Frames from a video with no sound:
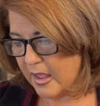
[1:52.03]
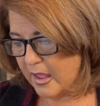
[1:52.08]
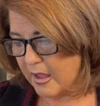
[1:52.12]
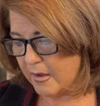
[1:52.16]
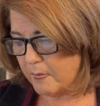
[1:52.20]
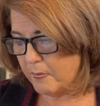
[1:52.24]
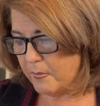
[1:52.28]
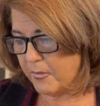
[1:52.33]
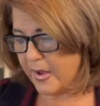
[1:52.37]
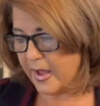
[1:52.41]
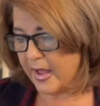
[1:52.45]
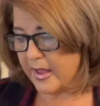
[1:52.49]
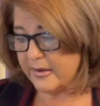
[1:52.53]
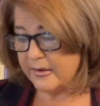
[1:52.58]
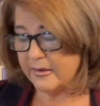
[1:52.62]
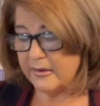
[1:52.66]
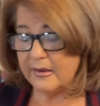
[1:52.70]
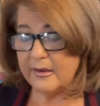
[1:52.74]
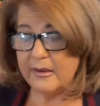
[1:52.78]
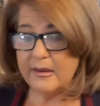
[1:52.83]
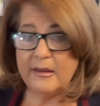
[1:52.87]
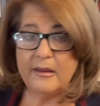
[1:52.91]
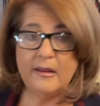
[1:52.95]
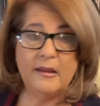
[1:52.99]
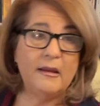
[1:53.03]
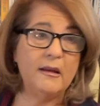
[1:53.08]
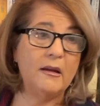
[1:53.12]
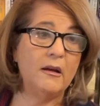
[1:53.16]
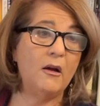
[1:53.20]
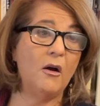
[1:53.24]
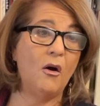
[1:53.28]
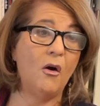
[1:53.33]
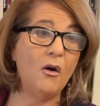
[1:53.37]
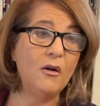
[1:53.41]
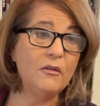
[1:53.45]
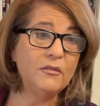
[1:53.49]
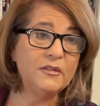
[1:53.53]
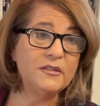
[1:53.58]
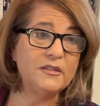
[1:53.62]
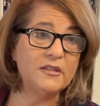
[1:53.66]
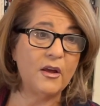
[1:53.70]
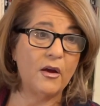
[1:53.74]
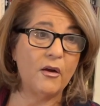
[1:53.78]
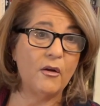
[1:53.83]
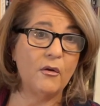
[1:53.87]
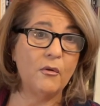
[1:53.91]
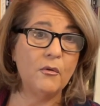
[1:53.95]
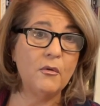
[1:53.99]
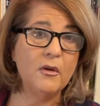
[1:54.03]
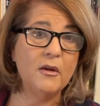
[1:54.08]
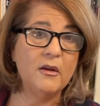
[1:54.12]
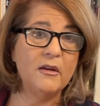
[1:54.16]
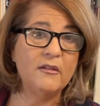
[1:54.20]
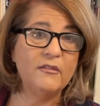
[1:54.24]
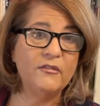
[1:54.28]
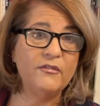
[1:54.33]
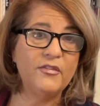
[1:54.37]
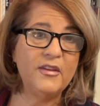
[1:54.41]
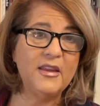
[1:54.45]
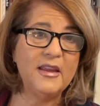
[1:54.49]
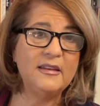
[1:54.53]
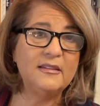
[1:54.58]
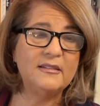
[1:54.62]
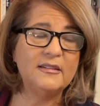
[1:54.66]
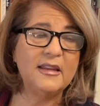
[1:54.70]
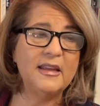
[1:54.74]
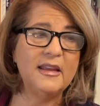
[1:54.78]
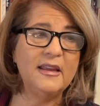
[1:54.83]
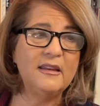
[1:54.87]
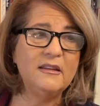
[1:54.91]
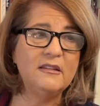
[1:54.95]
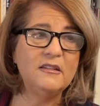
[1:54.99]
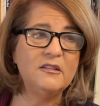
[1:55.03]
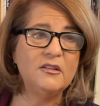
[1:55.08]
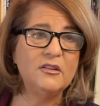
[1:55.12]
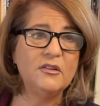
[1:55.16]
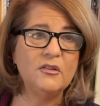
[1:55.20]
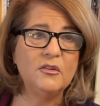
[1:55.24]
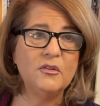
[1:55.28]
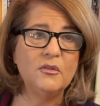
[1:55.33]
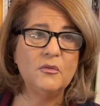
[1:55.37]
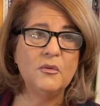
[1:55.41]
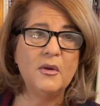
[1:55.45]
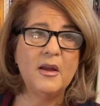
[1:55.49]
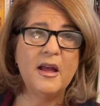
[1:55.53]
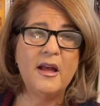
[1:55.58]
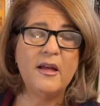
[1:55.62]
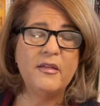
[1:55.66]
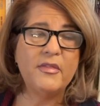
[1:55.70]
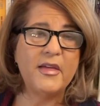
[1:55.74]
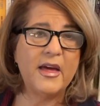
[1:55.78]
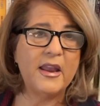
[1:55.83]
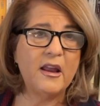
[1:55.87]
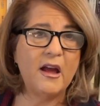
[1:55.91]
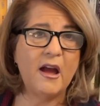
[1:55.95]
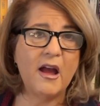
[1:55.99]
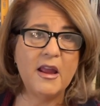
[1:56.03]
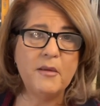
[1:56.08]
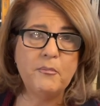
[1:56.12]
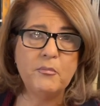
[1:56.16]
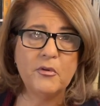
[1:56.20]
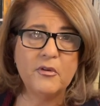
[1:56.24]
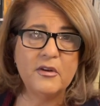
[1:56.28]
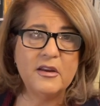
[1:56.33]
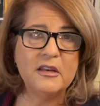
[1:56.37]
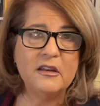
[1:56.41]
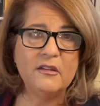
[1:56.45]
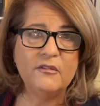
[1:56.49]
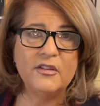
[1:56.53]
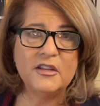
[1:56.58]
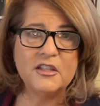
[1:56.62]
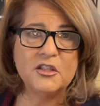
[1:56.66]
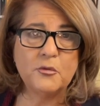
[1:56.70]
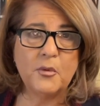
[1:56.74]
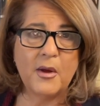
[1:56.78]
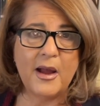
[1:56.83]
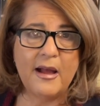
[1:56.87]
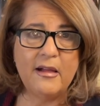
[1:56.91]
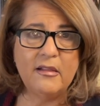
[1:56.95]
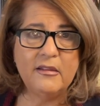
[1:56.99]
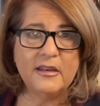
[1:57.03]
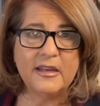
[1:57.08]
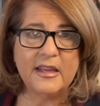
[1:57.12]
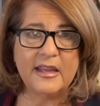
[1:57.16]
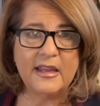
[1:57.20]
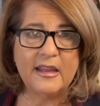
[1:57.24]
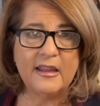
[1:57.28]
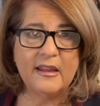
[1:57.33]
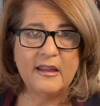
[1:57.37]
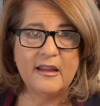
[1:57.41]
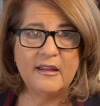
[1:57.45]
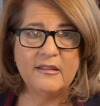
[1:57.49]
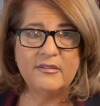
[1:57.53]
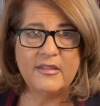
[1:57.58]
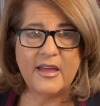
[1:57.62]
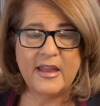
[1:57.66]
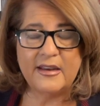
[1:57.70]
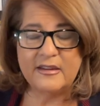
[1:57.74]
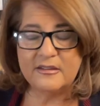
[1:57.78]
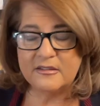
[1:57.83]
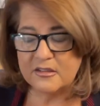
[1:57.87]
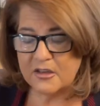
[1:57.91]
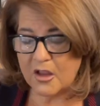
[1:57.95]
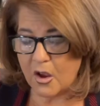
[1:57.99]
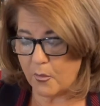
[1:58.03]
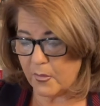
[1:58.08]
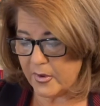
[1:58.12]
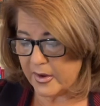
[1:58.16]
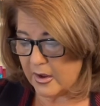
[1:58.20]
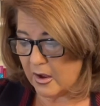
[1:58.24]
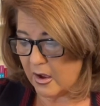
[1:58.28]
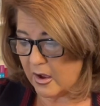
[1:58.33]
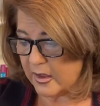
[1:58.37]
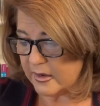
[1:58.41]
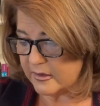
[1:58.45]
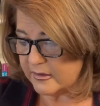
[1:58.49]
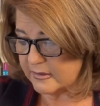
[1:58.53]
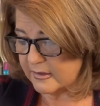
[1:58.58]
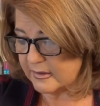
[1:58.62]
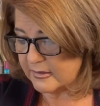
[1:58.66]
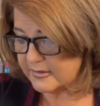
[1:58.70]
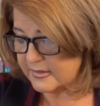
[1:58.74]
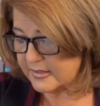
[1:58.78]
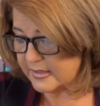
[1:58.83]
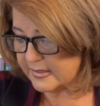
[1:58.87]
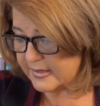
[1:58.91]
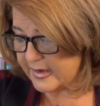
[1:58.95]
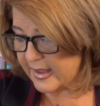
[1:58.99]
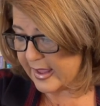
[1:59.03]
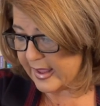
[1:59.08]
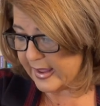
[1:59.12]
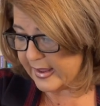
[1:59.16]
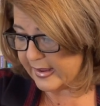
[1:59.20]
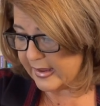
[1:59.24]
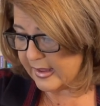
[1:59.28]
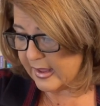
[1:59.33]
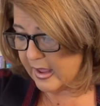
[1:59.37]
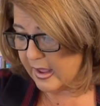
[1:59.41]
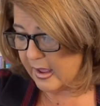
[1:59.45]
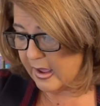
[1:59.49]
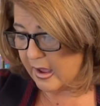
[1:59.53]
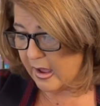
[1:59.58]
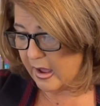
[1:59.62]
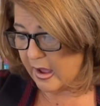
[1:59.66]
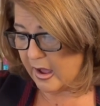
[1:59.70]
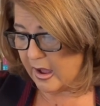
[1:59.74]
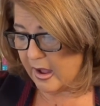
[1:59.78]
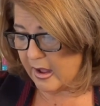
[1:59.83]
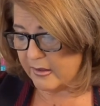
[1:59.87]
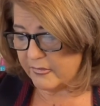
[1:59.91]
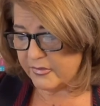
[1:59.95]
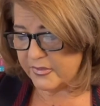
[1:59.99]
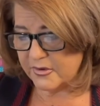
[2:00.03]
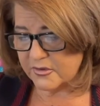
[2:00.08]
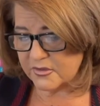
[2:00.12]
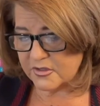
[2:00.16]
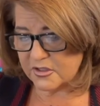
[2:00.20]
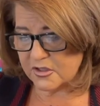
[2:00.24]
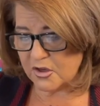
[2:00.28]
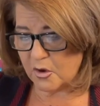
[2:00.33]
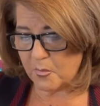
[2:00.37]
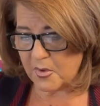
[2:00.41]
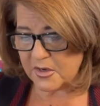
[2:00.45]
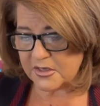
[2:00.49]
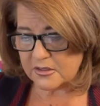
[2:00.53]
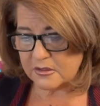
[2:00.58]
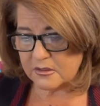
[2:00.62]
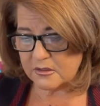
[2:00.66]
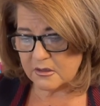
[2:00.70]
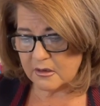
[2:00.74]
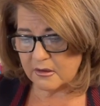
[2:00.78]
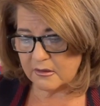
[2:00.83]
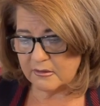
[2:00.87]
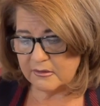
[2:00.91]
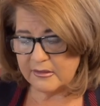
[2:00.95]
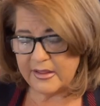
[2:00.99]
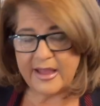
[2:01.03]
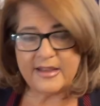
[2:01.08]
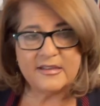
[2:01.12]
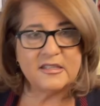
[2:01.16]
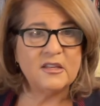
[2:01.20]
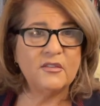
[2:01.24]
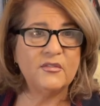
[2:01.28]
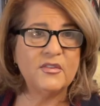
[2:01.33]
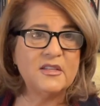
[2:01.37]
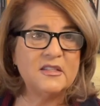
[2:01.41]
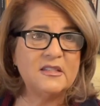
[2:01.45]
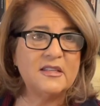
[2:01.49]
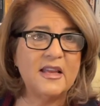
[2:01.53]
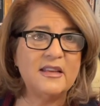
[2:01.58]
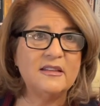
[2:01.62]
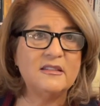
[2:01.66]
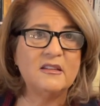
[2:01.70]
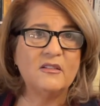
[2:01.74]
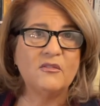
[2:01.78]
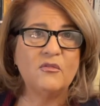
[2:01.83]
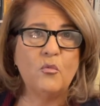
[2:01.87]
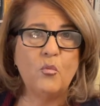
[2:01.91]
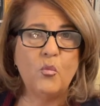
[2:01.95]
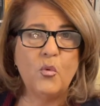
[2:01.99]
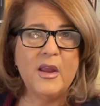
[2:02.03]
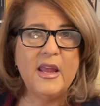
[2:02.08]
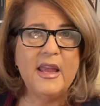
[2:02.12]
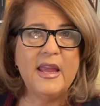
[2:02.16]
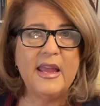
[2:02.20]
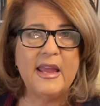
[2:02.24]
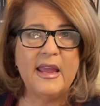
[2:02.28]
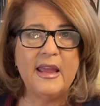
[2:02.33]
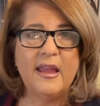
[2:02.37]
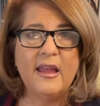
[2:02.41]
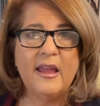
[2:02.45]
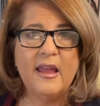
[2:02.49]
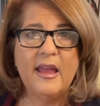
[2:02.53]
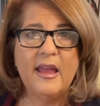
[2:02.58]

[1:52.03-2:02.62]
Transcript: but also feeds into that hyper individuality that is going on today. Uh, there's so much less of a sense of we